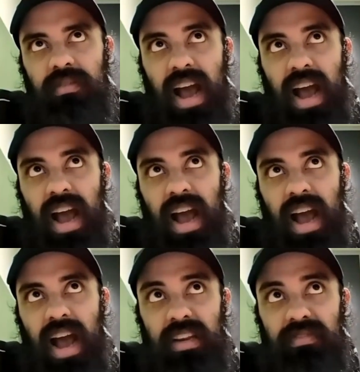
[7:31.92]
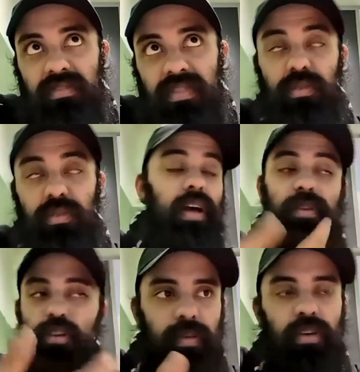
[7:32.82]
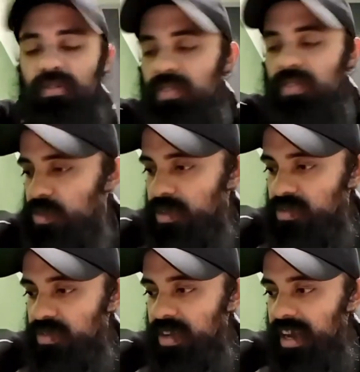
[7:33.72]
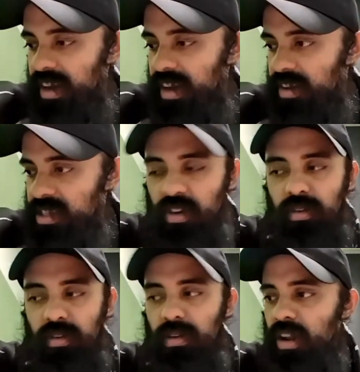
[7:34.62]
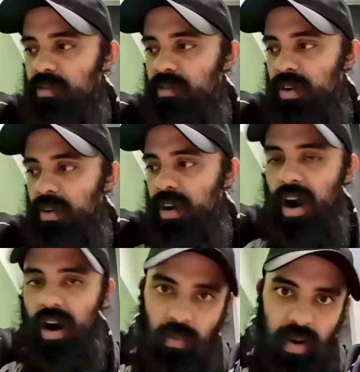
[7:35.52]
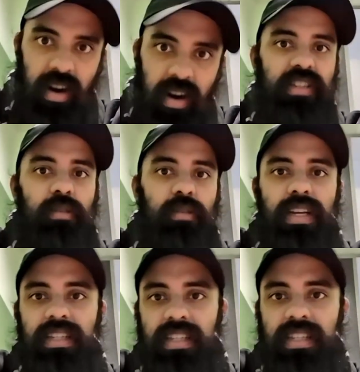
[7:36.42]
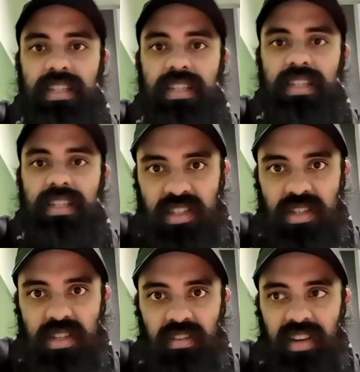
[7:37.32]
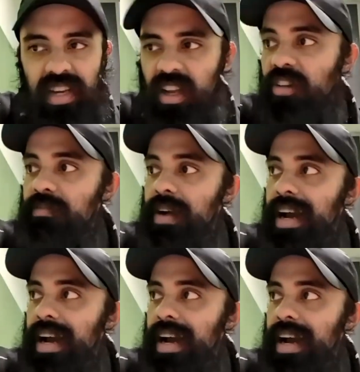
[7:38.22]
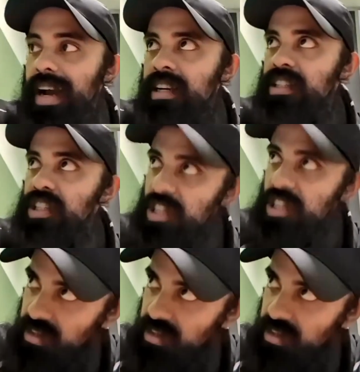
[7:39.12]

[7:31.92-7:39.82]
I've been in visual. I've been doing my own visuals for years, like a lot of my own artworks, all my designs and stuff. Like a lot of my t-shirt